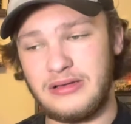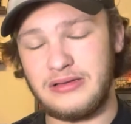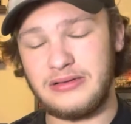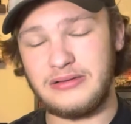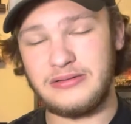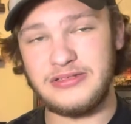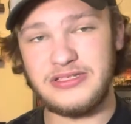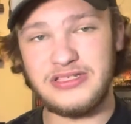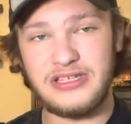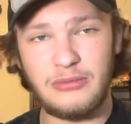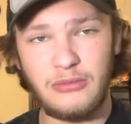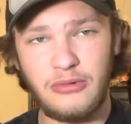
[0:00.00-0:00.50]

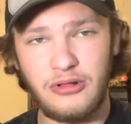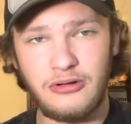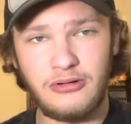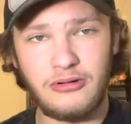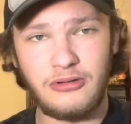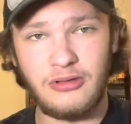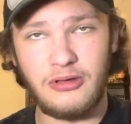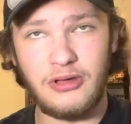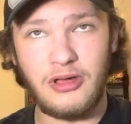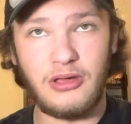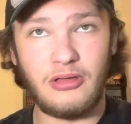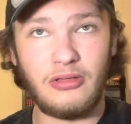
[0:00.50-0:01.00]

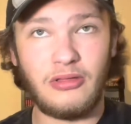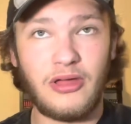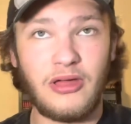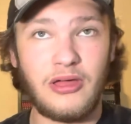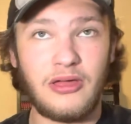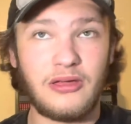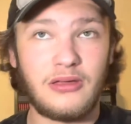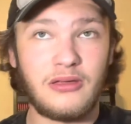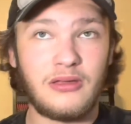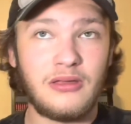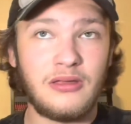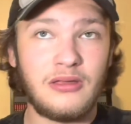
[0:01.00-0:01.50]
Similarly,
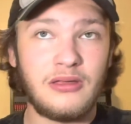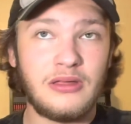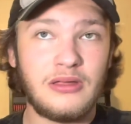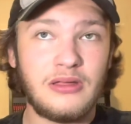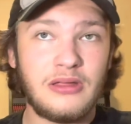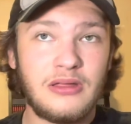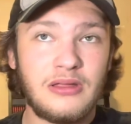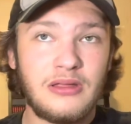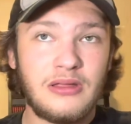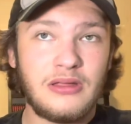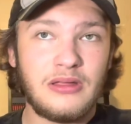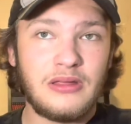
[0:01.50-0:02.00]
like,
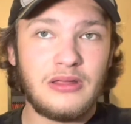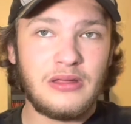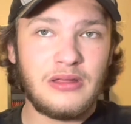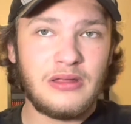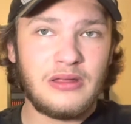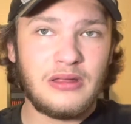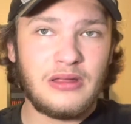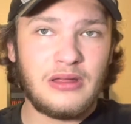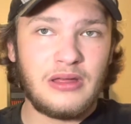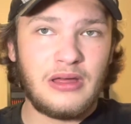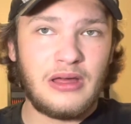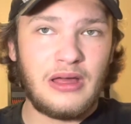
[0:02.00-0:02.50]

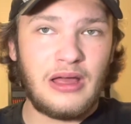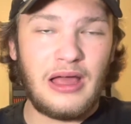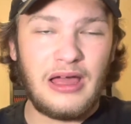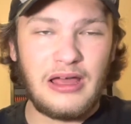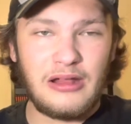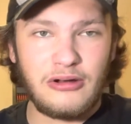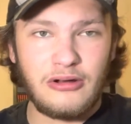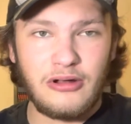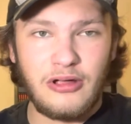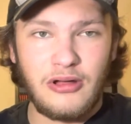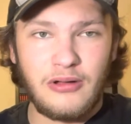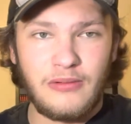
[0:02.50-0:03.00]
I
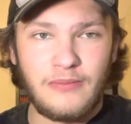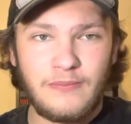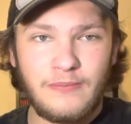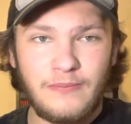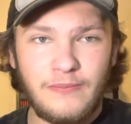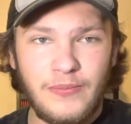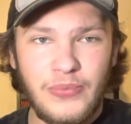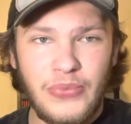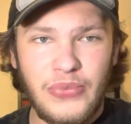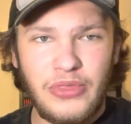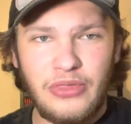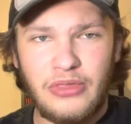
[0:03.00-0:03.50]
don't know,
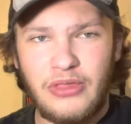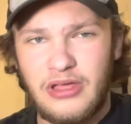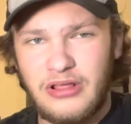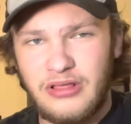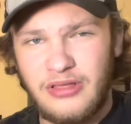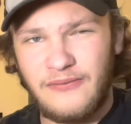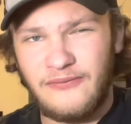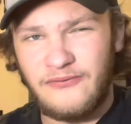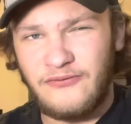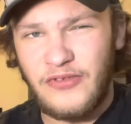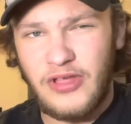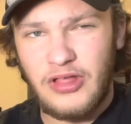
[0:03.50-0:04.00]
like the
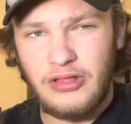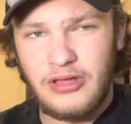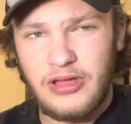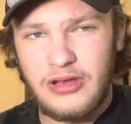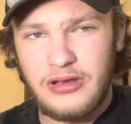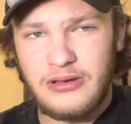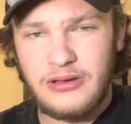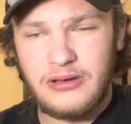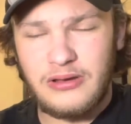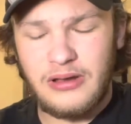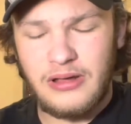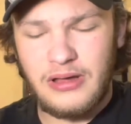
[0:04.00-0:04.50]

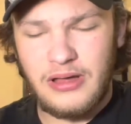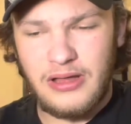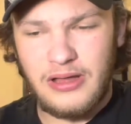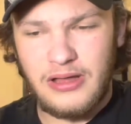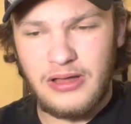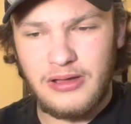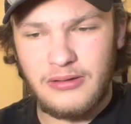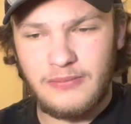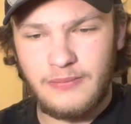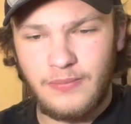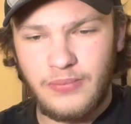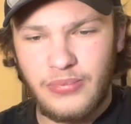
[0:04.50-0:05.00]
villain
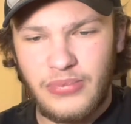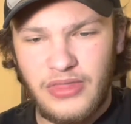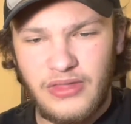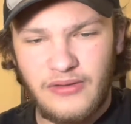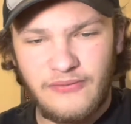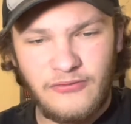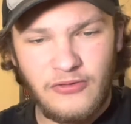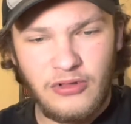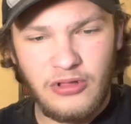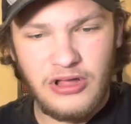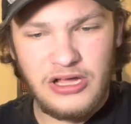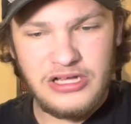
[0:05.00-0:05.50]

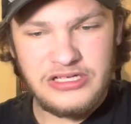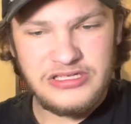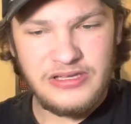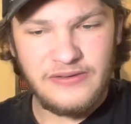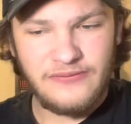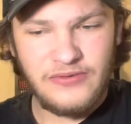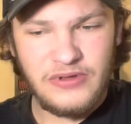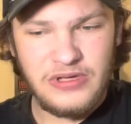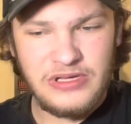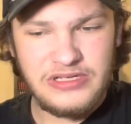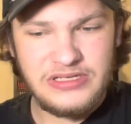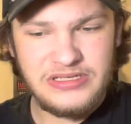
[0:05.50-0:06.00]

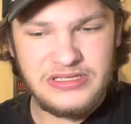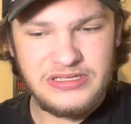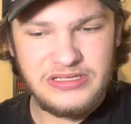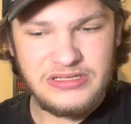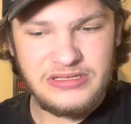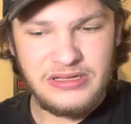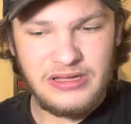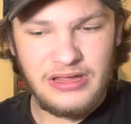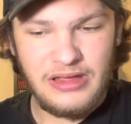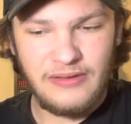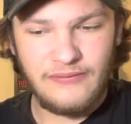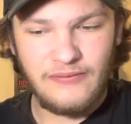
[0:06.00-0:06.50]
philosophies,
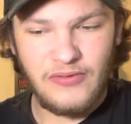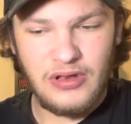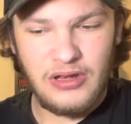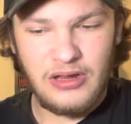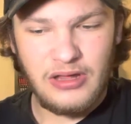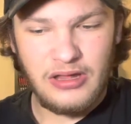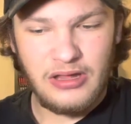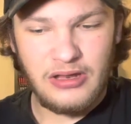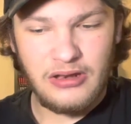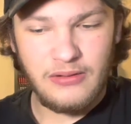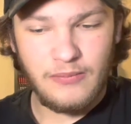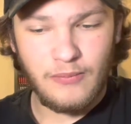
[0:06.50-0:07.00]
even
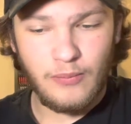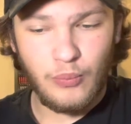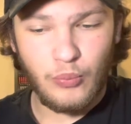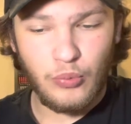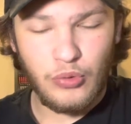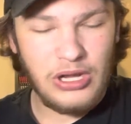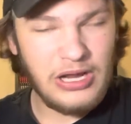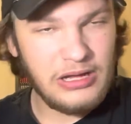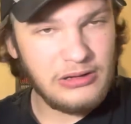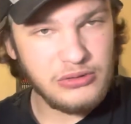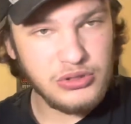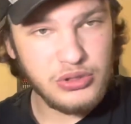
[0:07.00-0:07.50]
in
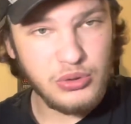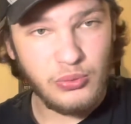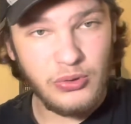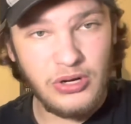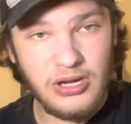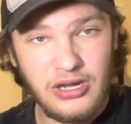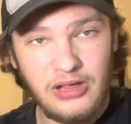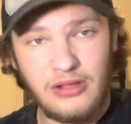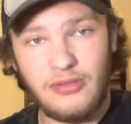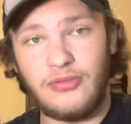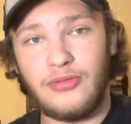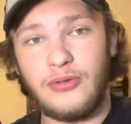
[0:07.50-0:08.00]
when I was
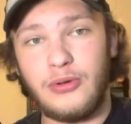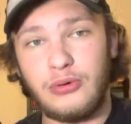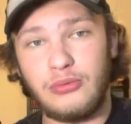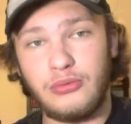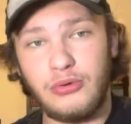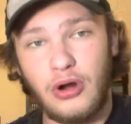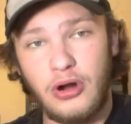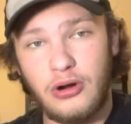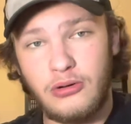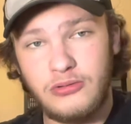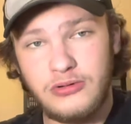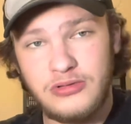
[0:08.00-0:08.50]
reading through
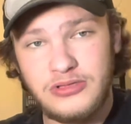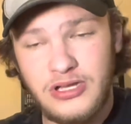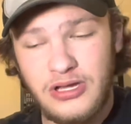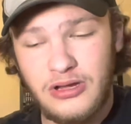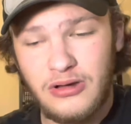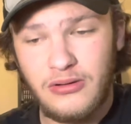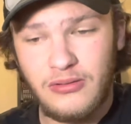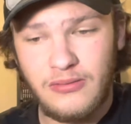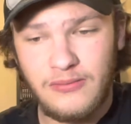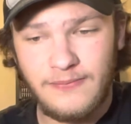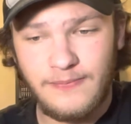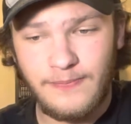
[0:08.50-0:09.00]

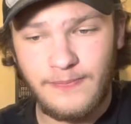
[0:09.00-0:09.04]
Naruto,